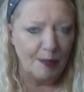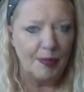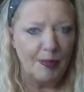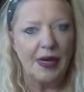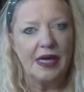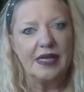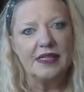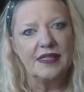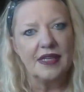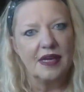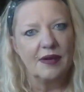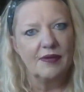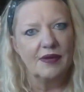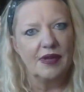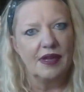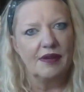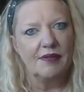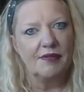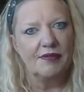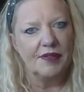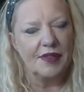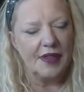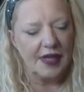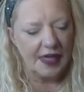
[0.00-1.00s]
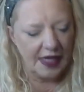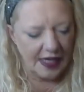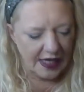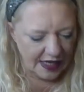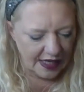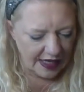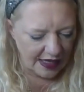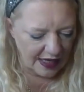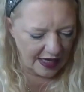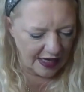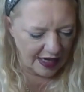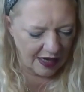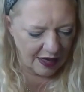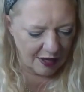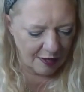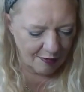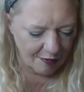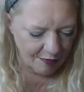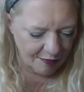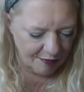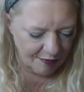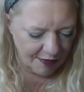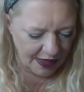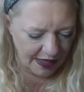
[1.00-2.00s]
but I don't love the
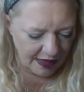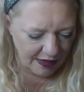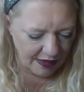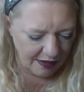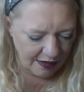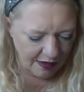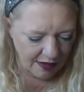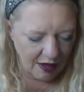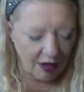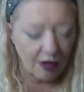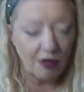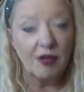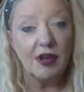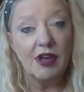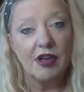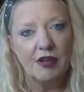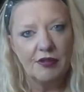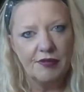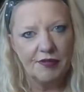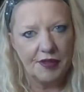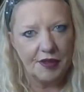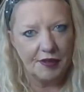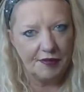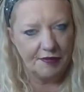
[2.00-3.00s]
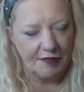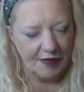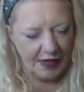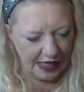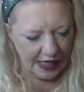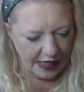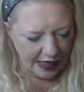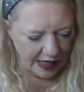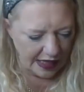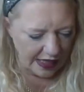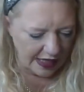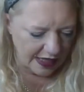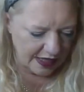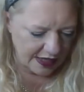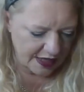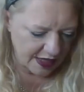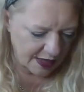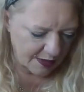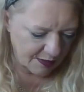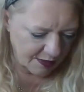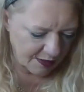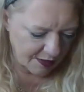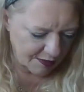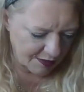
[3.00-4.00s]
feel, or I love the feel and I
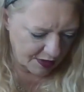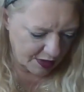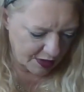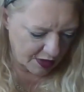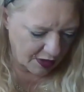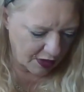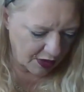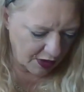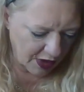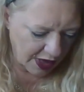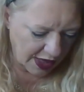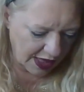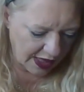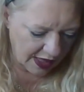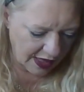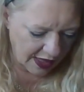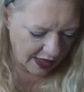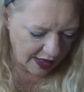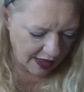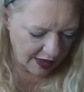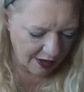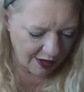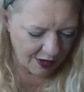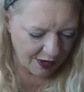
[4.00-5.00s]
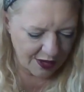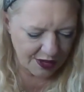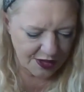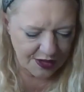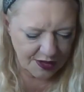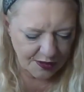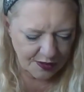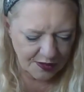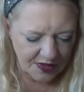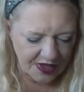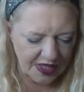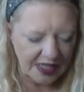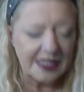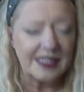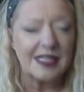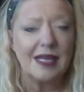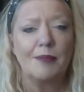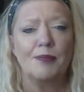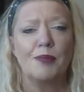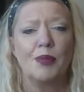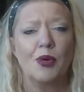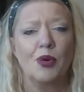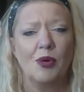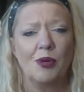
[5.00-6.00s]
don't love the colour, or some things
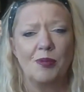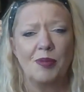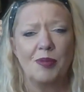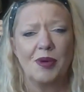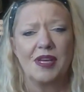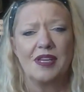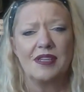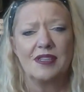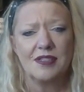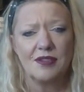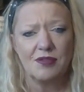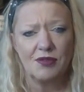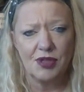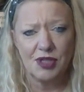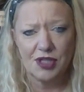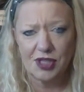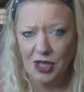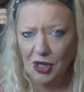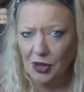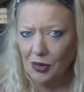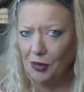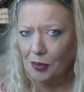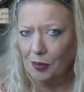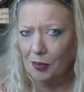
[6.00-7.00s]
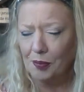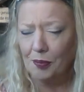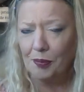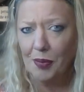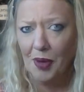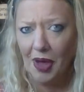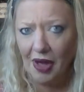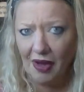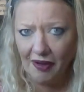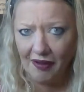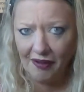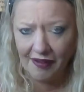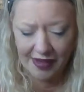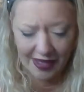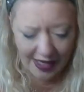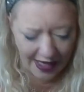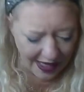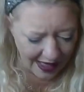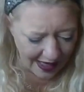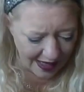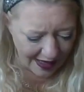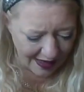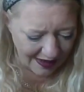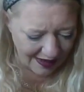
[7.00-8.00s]
I bought because they're a total
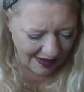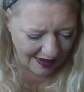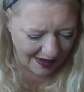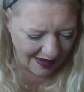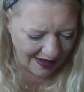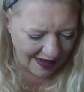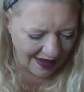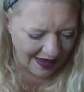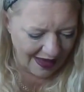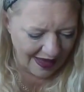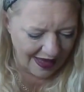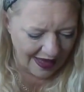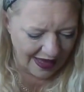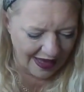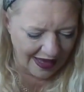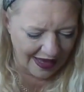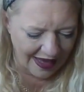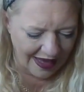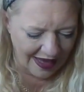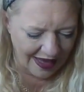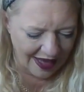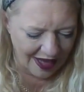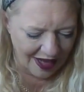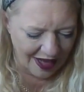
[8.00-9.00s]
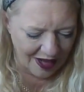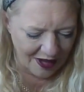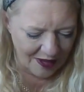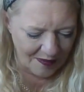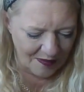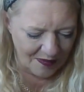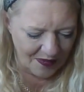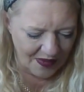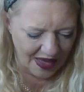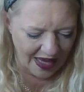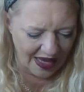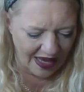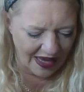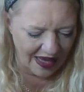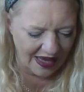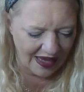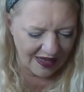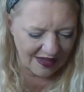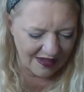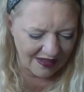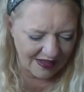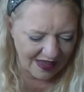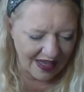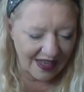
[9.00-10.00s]
bargain. And
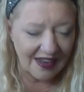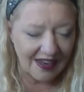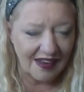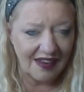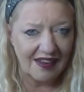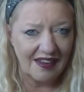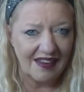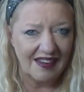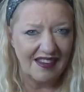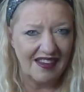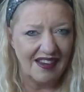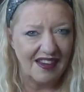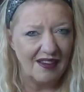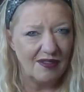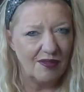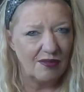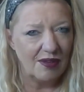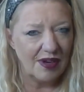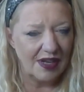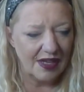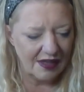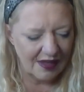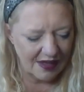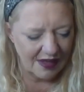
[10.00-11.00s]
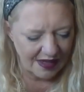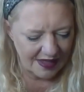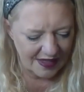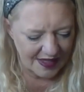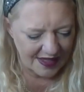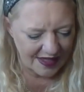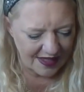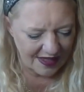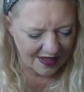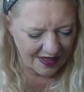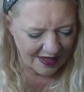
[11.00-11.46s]
then I realised